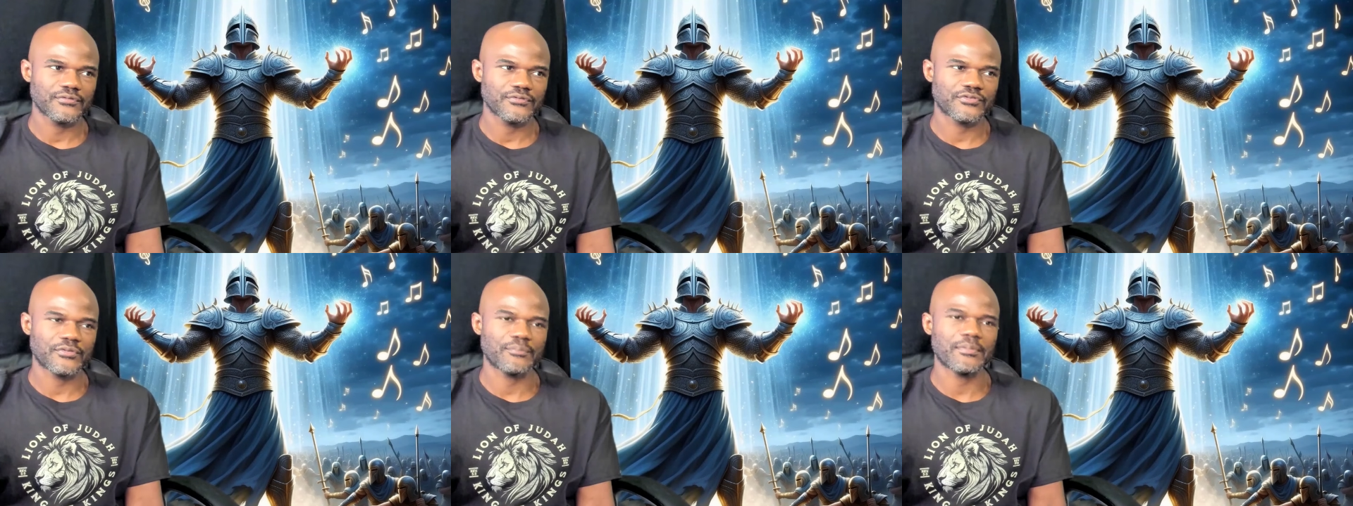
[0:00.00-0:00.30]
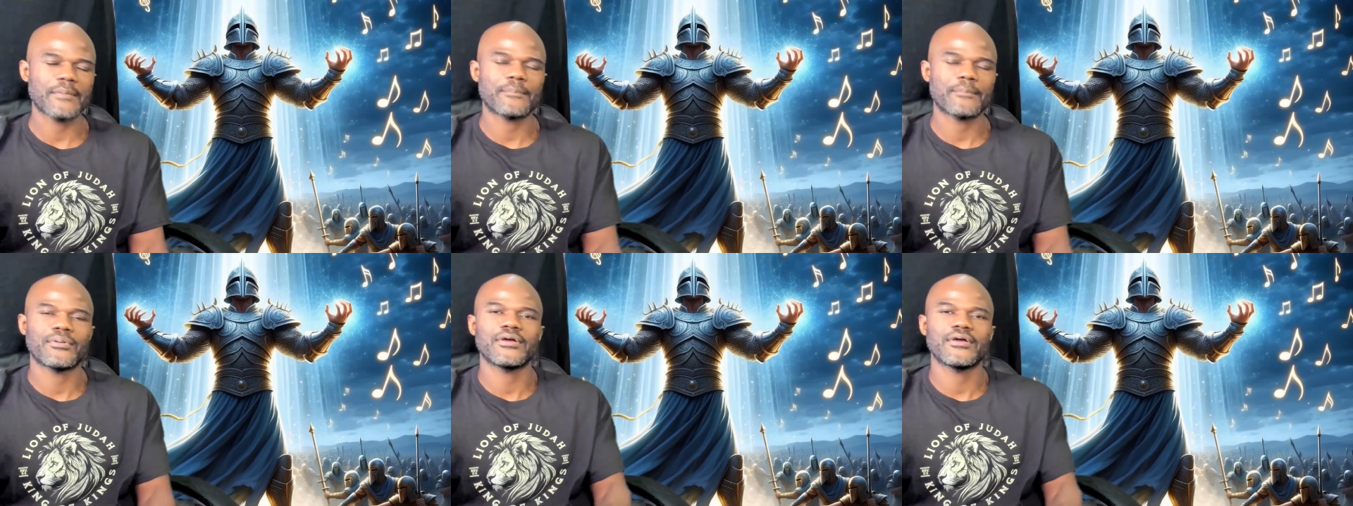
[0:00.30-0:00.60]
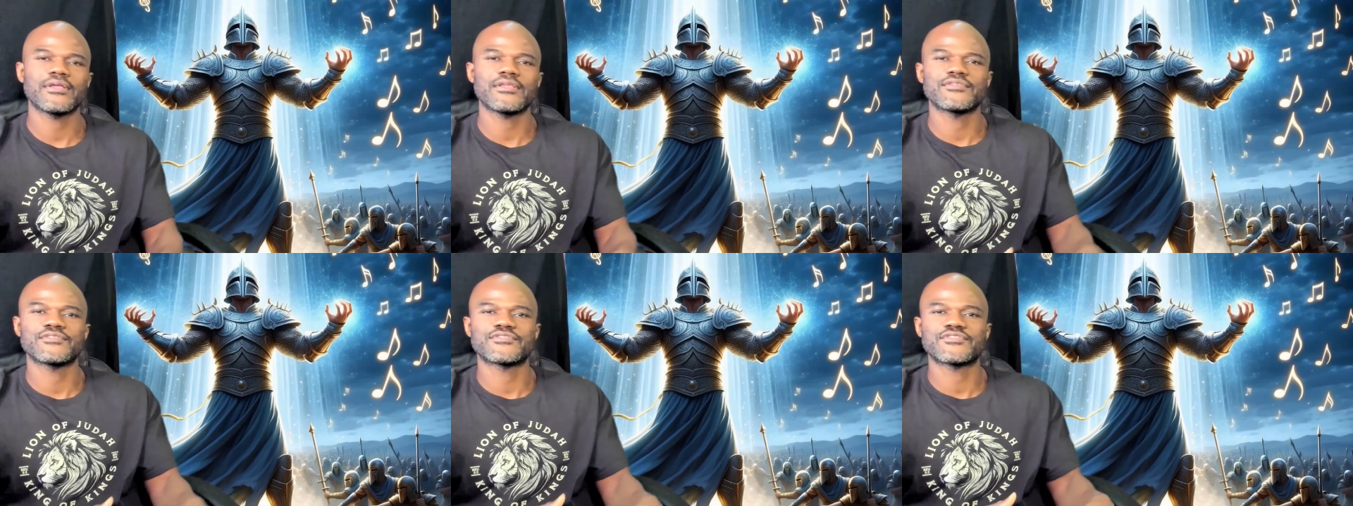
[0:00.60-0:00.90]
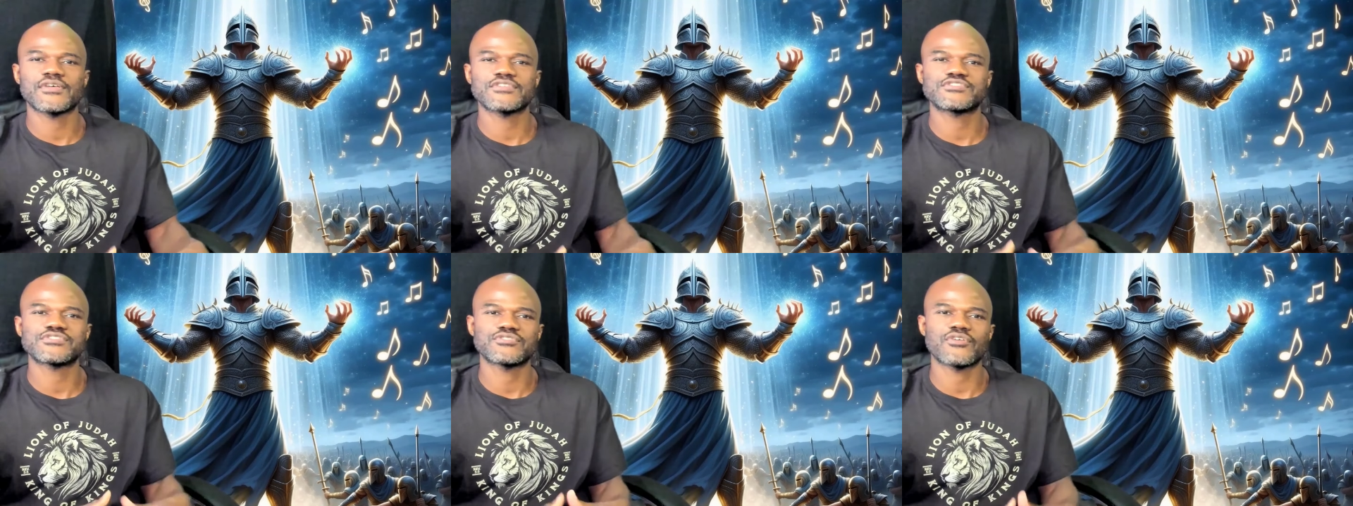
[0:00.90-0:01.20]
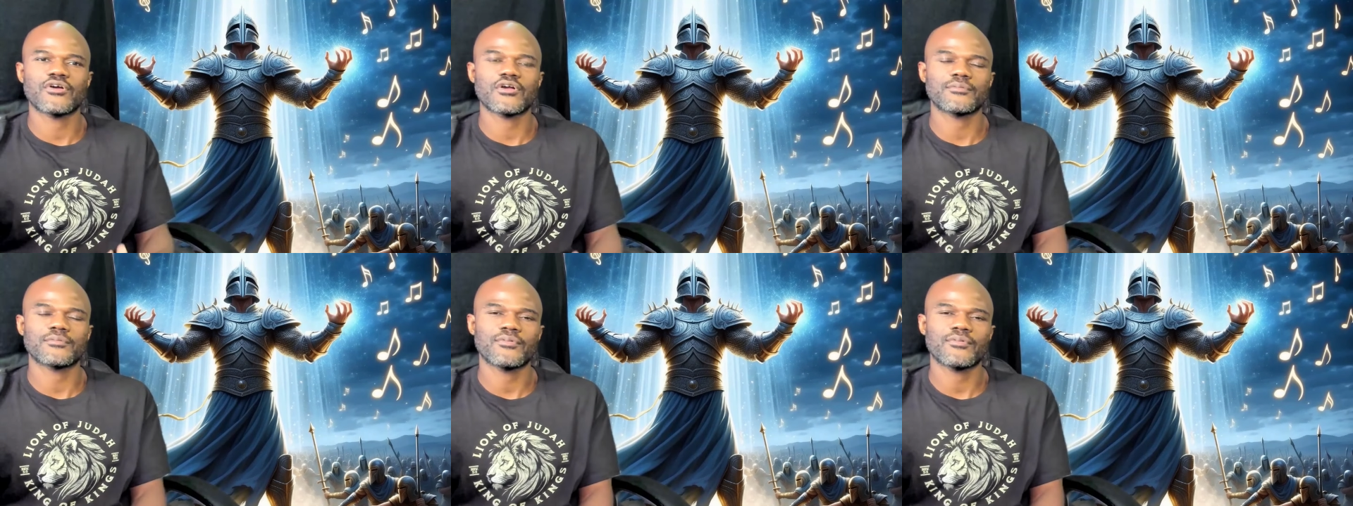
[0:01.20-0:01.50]
to be put in such a
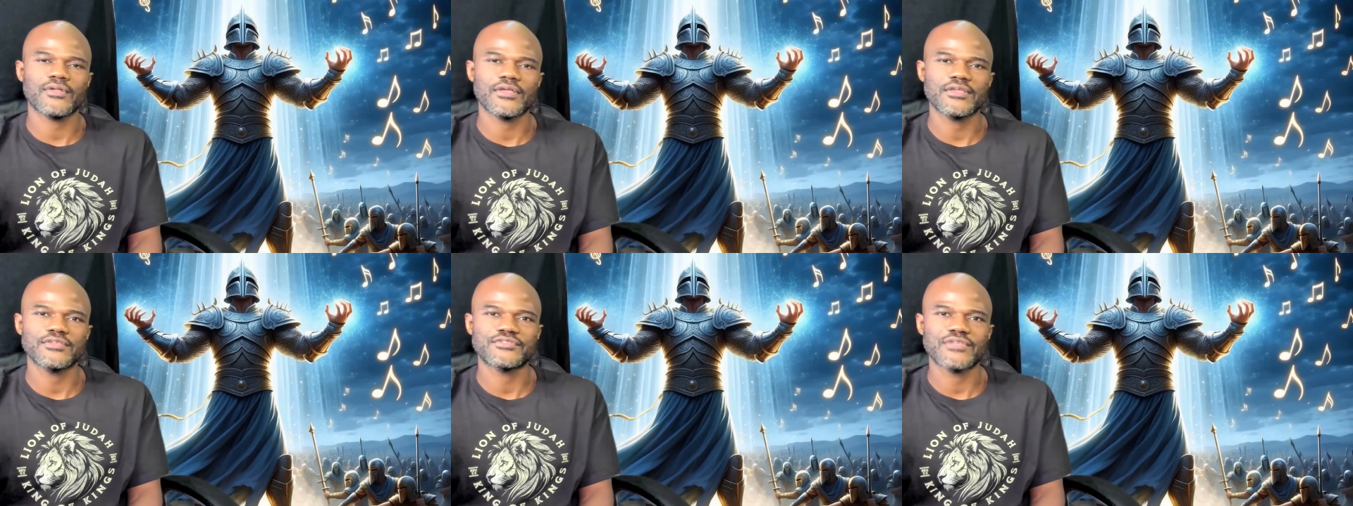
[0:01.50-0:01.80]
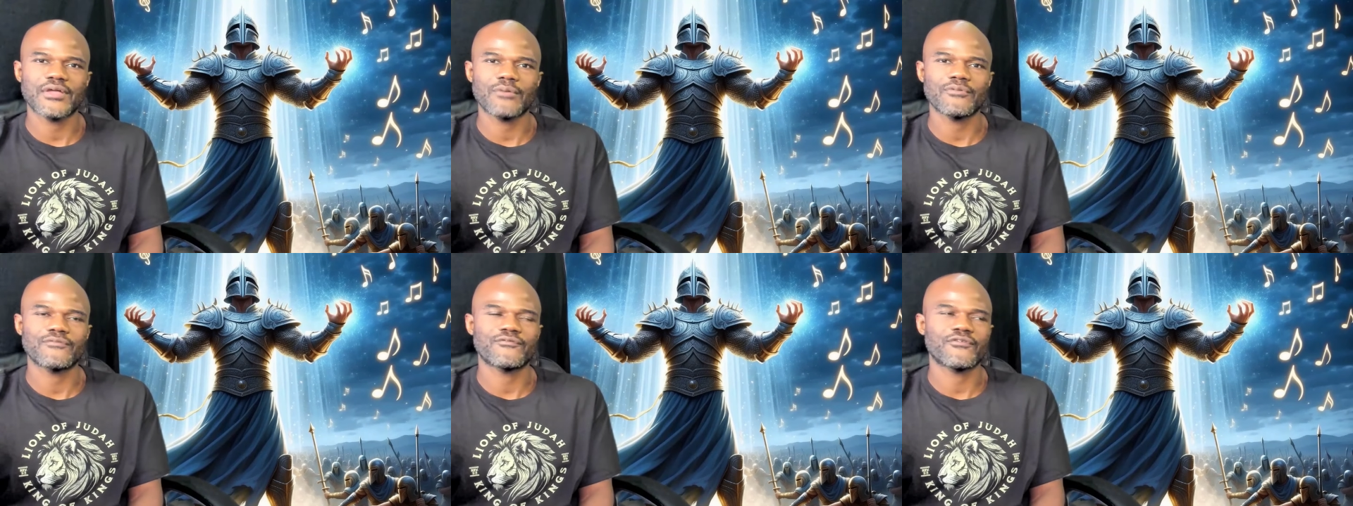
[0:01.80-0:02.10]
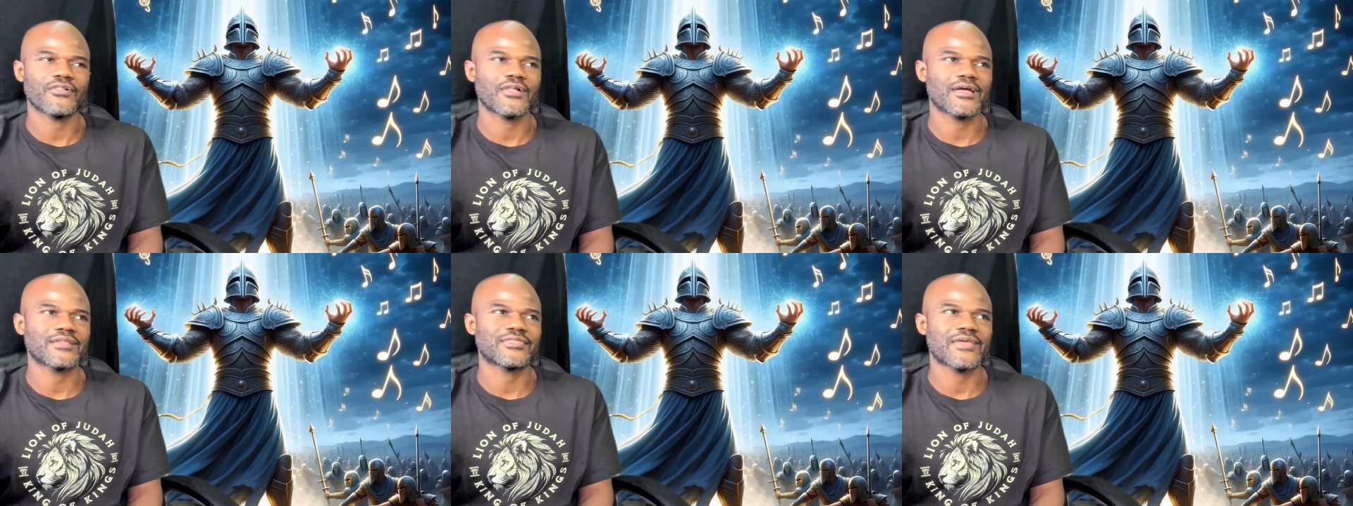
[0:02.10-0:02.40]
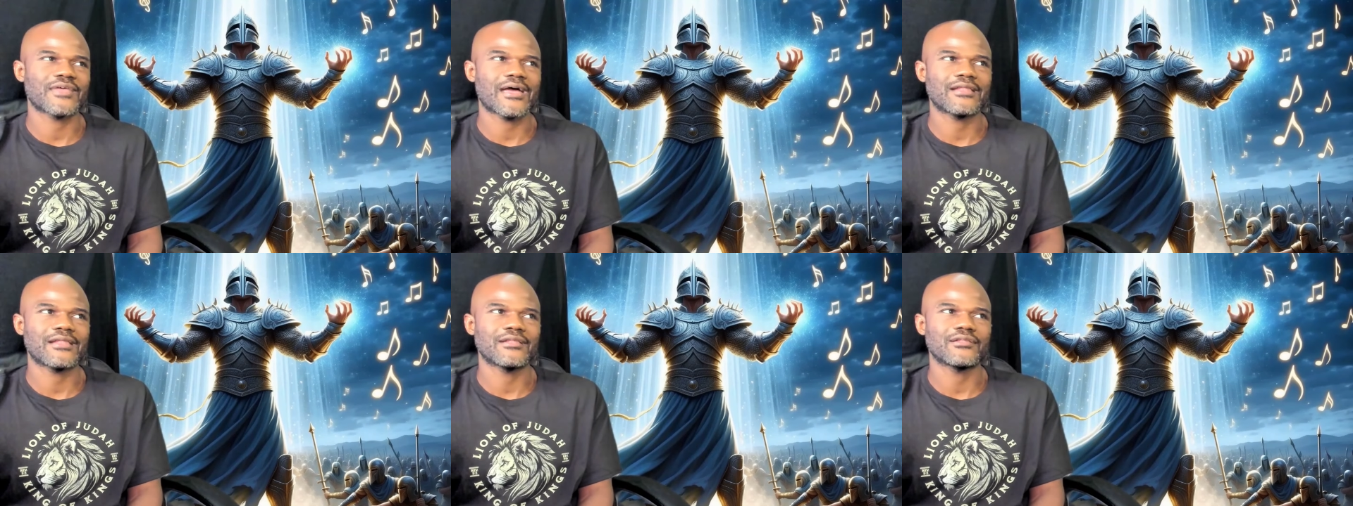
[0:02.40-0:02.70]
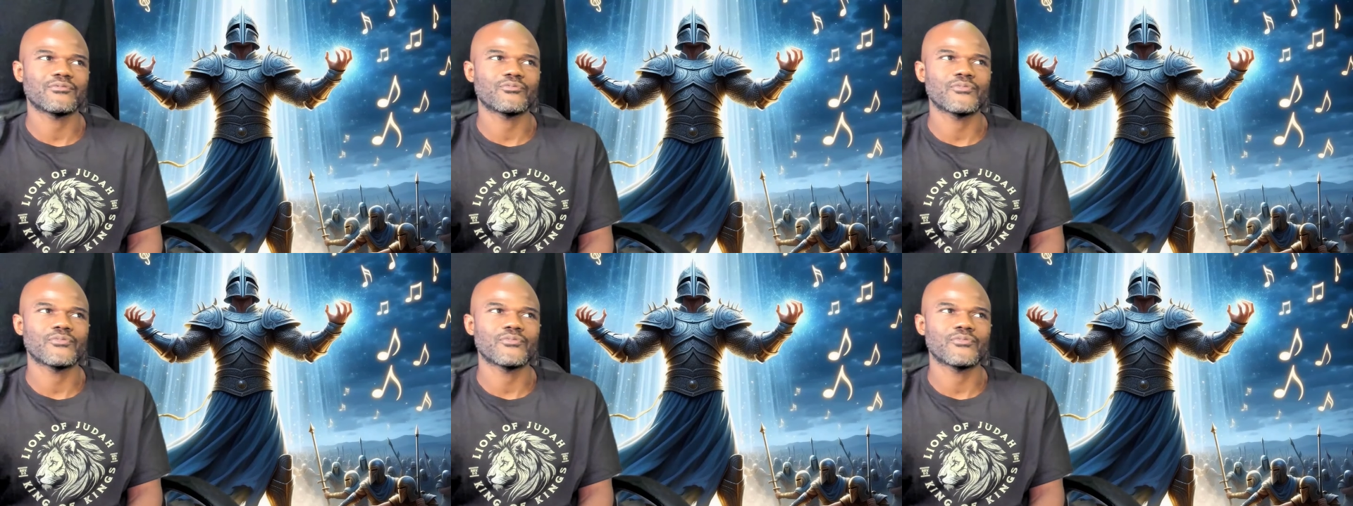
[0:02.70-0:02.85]
dark place that we feel like that